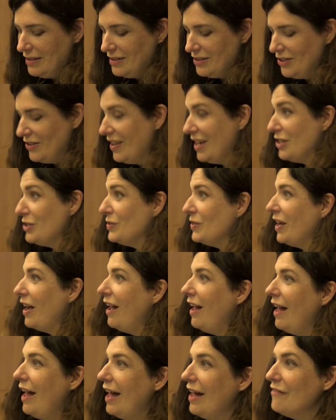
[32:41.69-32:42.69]
so they do
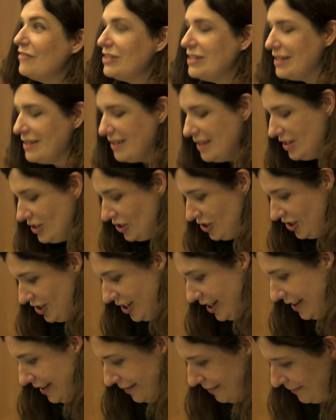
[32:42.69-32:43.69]
not have to eat
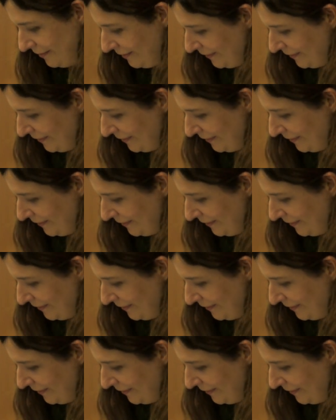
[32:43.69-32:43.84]
shit.